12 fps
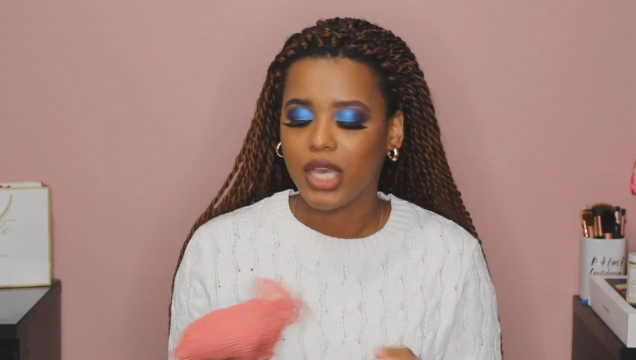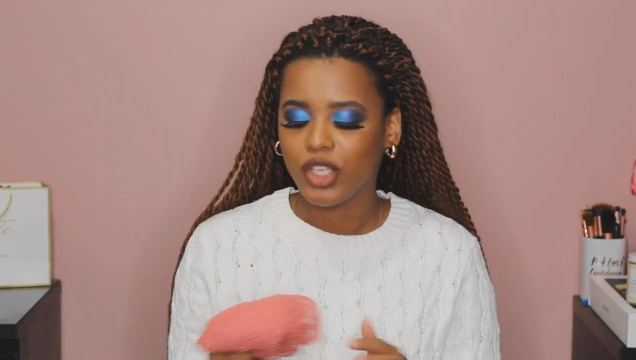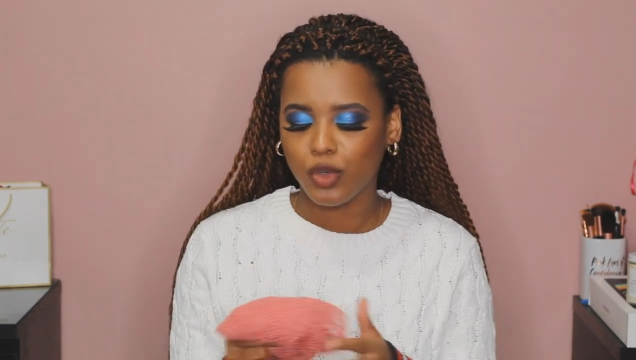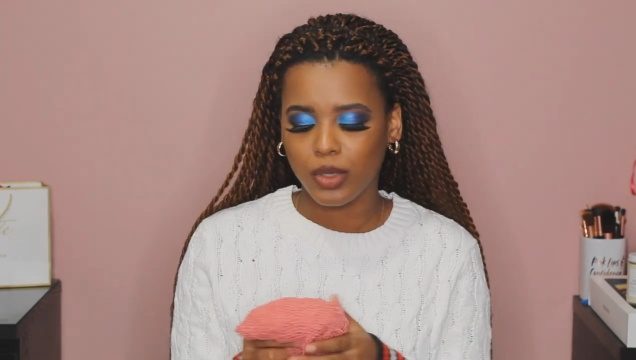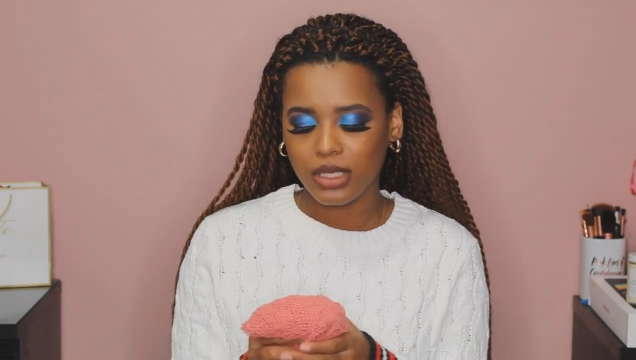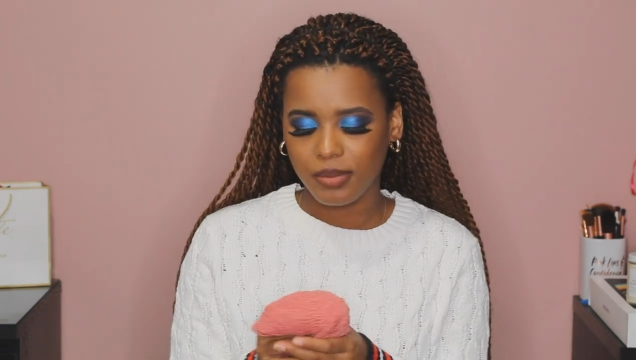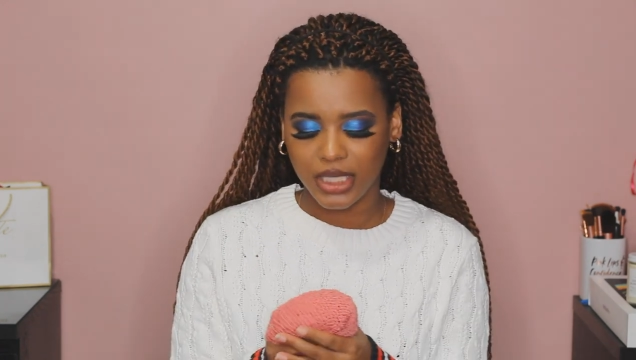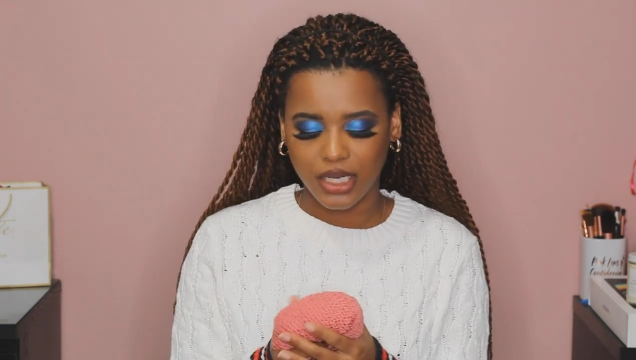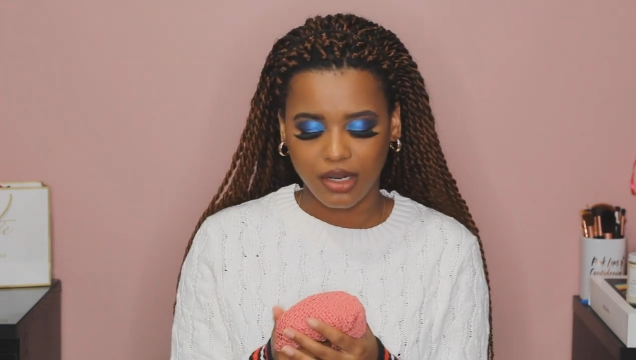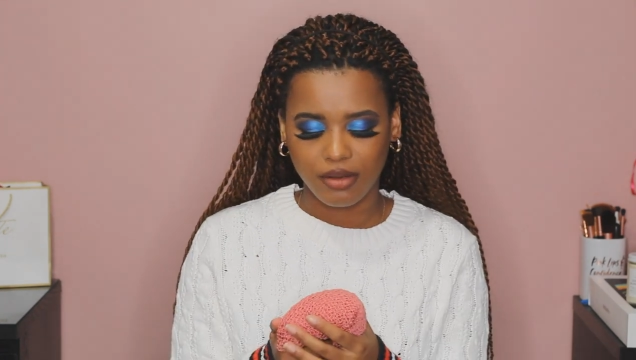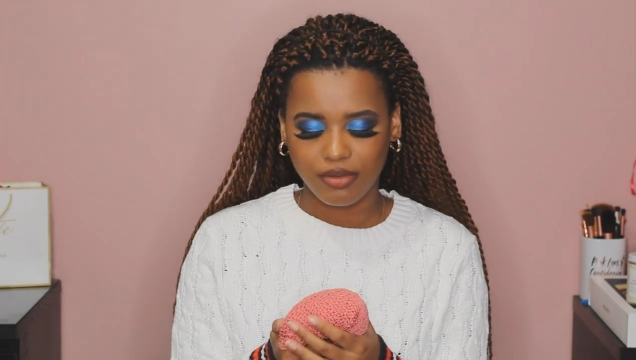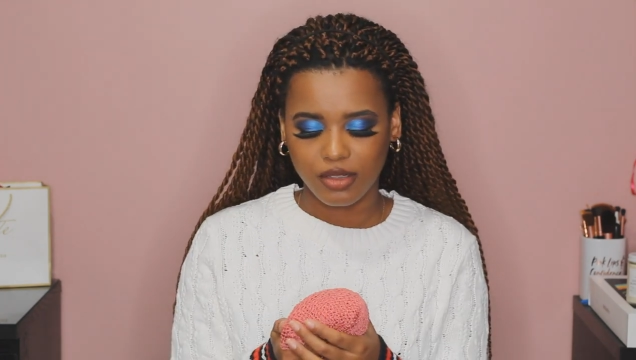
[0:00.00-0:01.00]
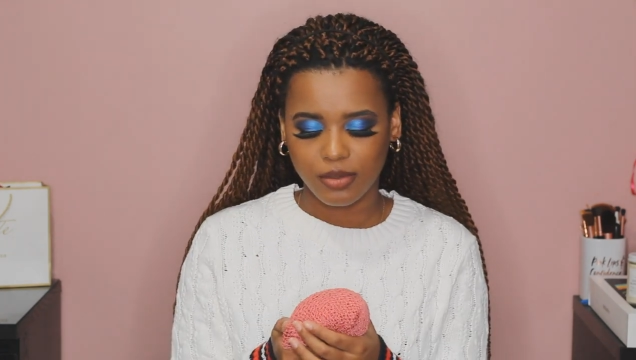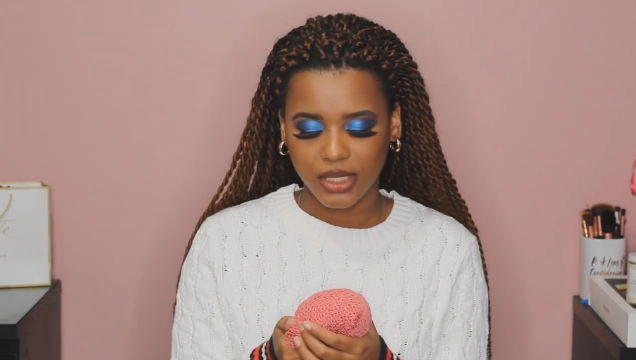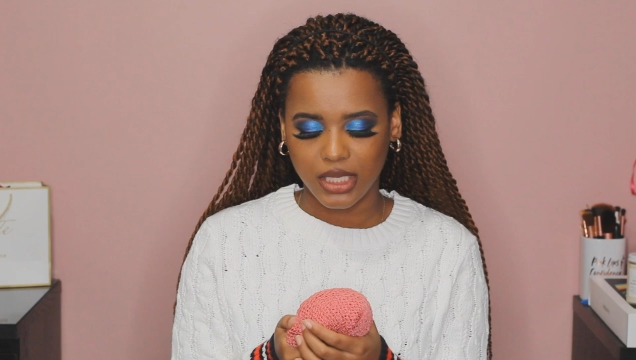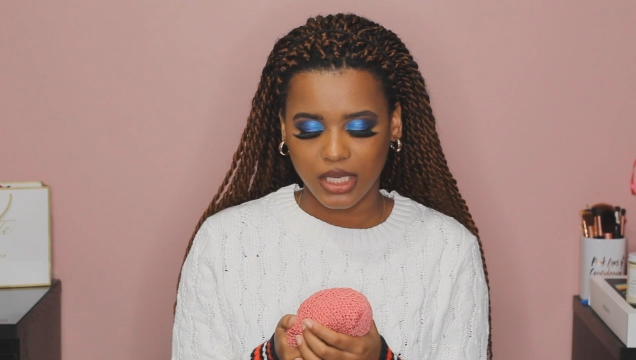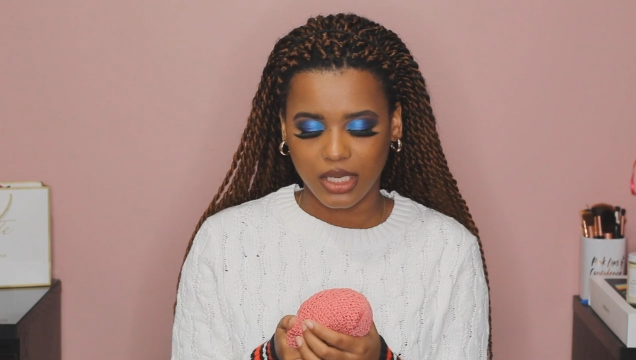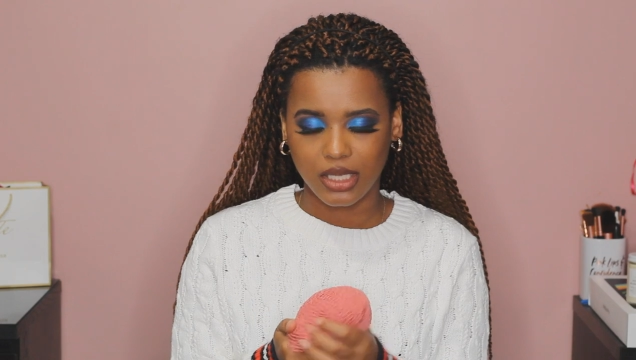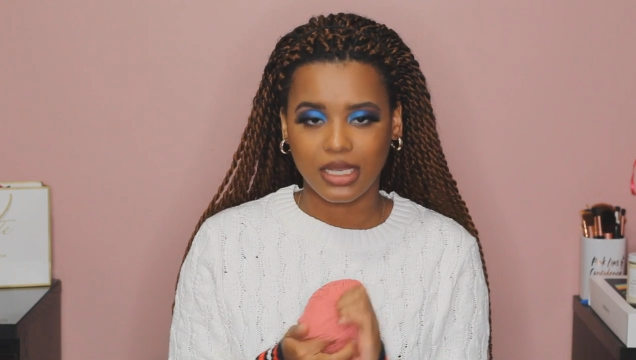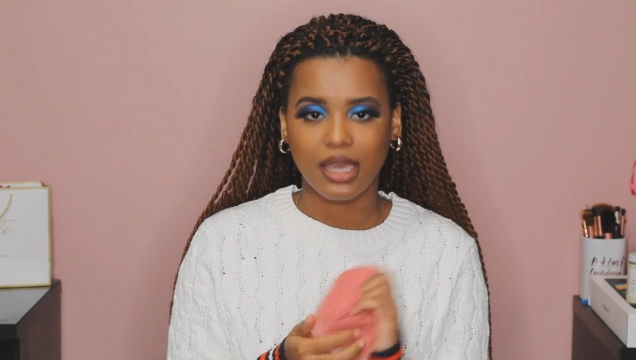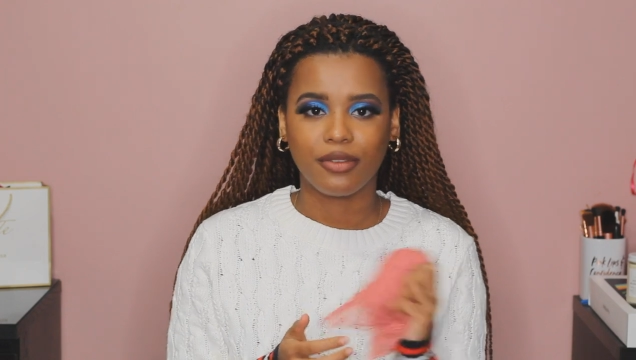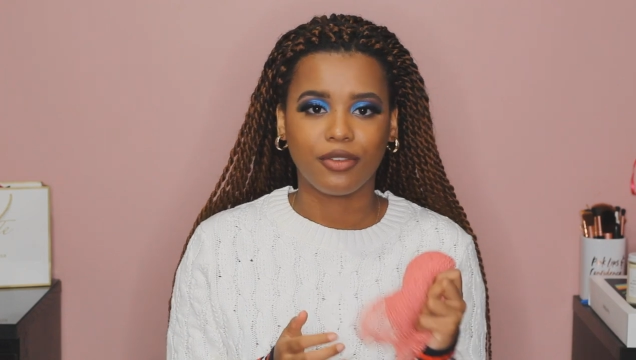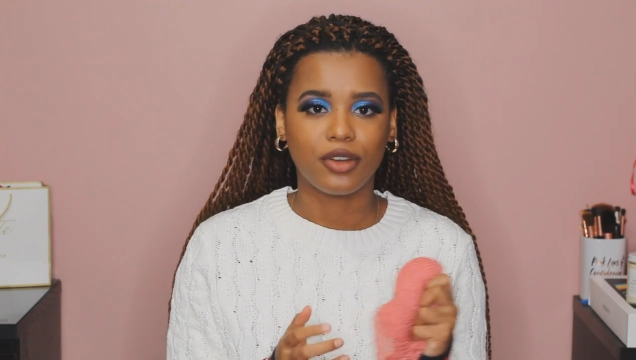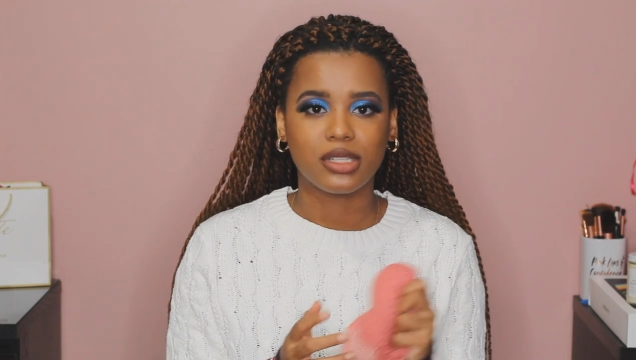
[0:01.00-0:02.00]
You want to be careful because
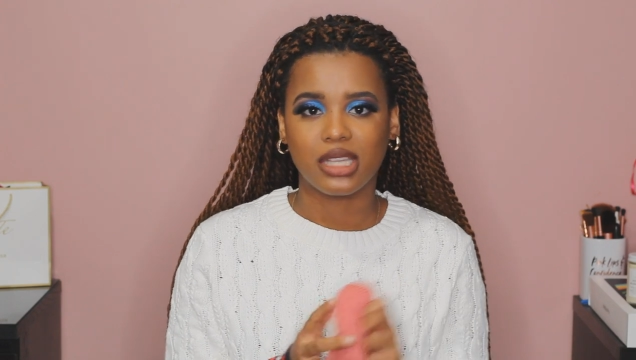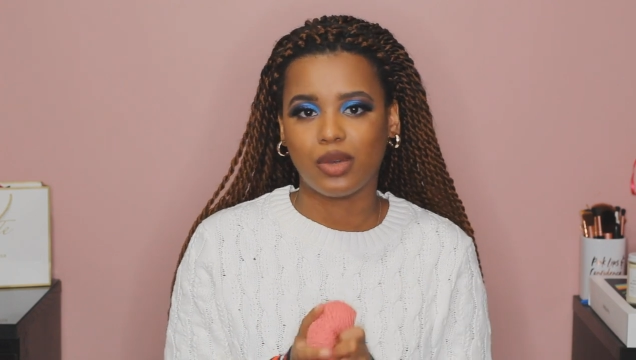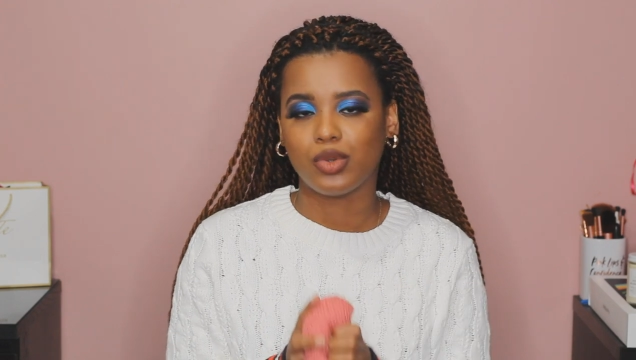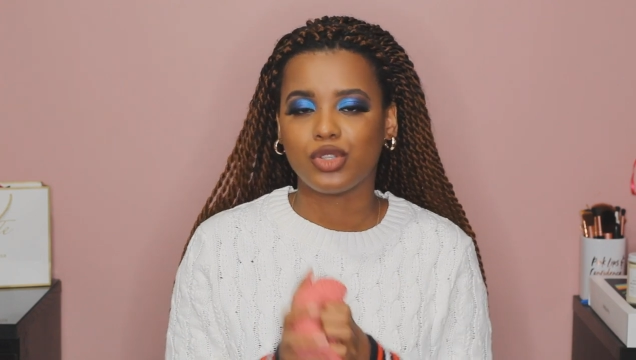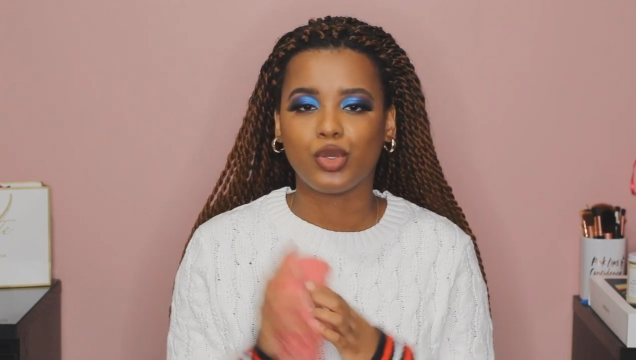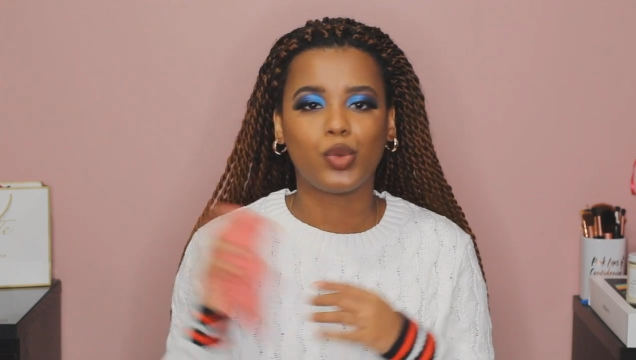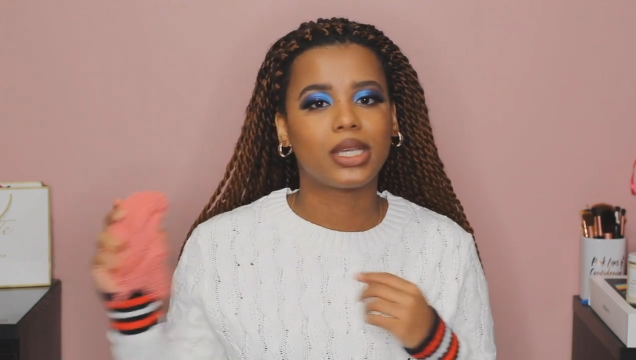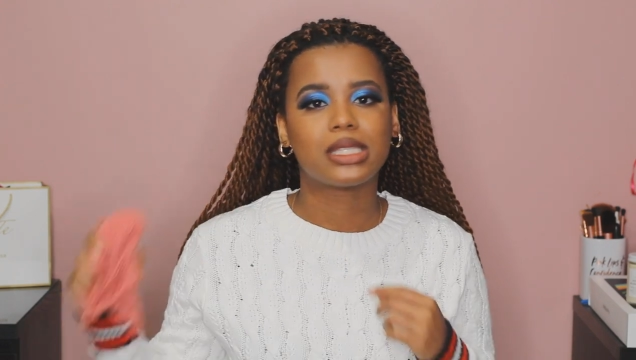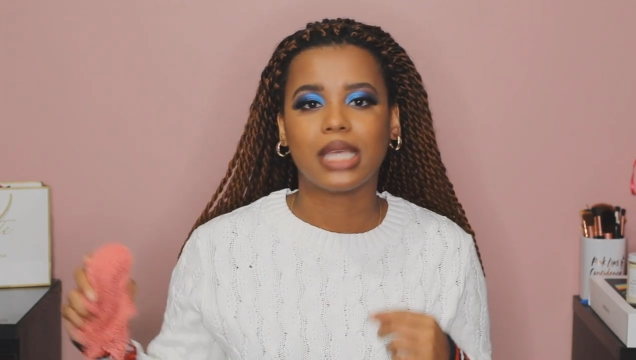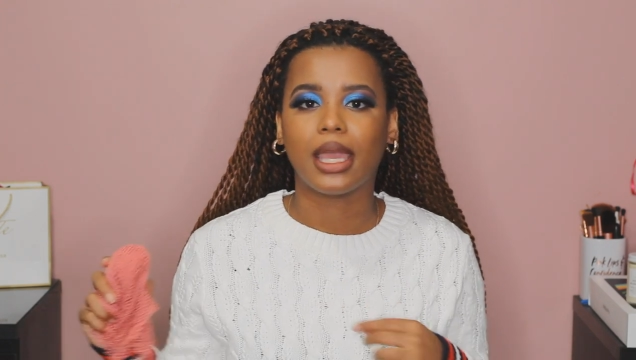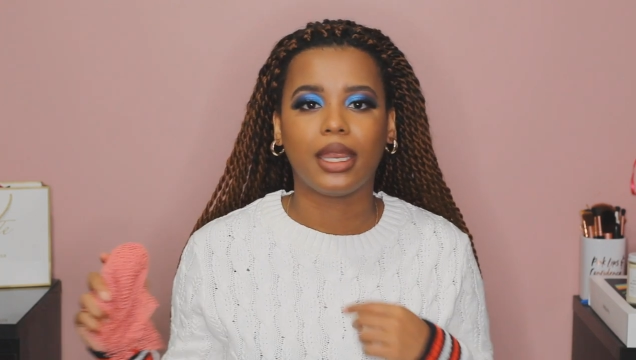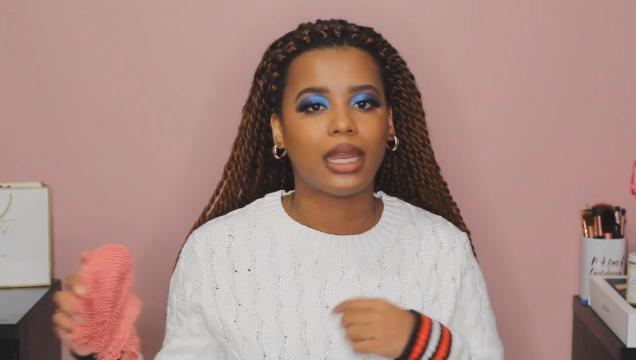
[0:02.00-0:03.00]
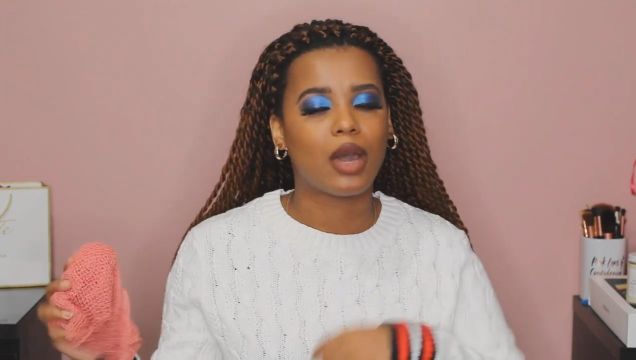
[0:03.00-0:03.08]
at first I was too excited.